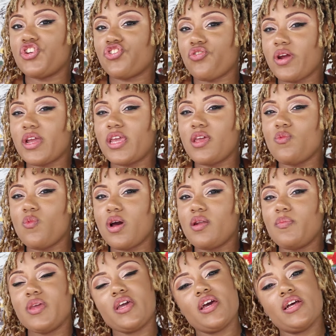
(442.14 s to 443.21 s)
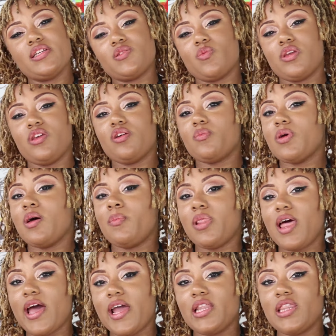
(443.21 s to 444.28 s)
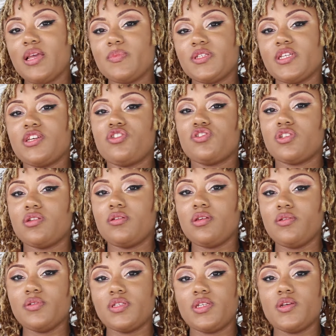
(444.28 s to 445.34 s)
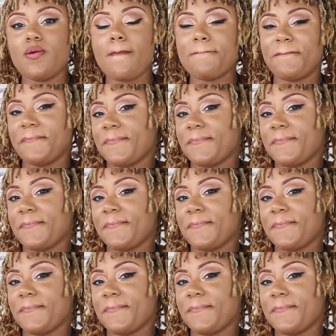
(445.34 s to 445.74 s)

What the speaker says: tricky one because when you're applying lipstick, you're so used to